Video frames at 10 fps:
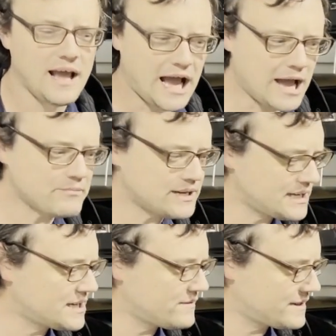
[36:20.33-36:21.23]
I'm gonna
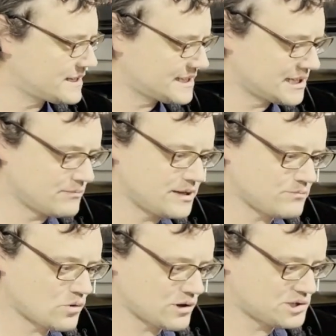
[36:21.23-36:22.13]
give it a little bit
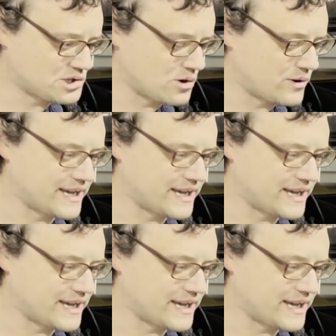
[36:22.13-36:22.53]
more choke.